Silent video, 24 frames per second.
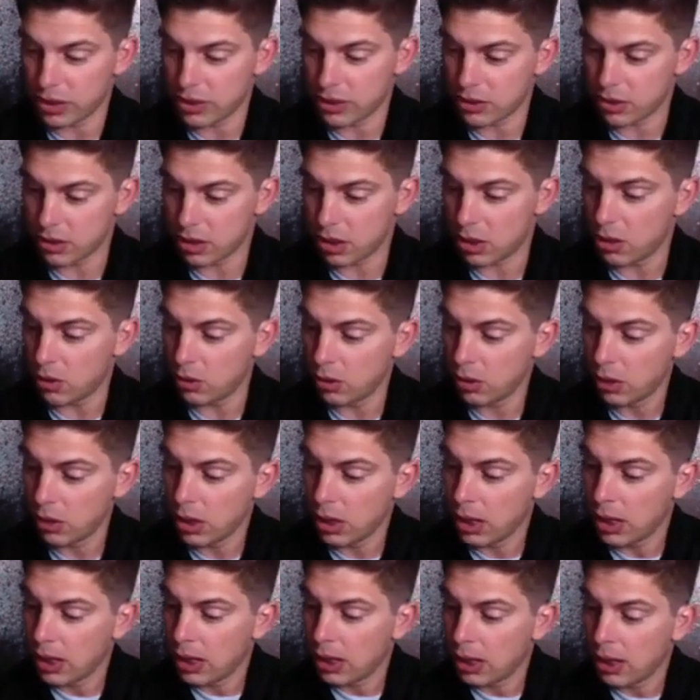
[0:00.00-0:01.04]
So
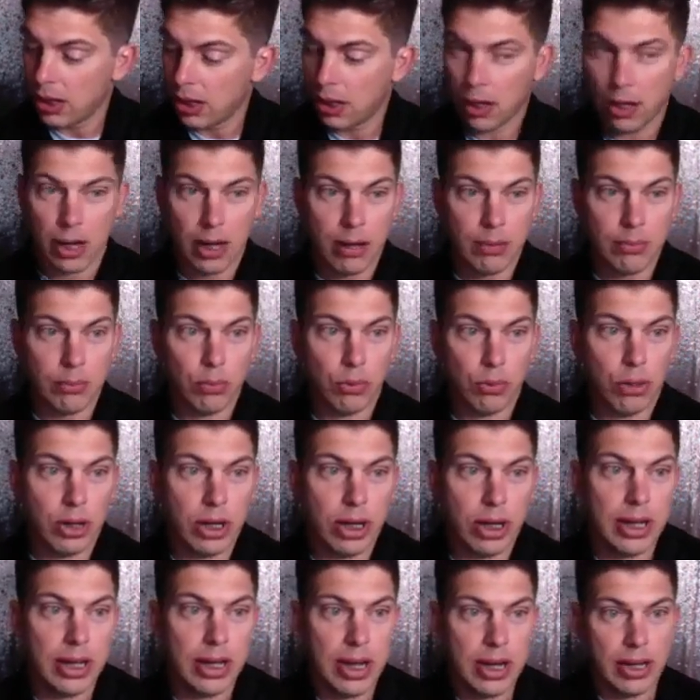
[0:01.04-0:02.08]
I'm going to
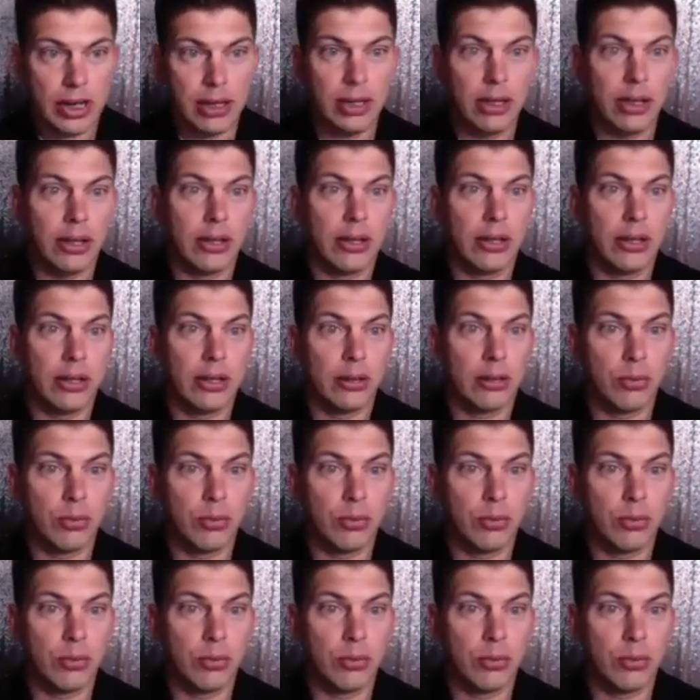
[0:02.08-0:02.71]
get in here.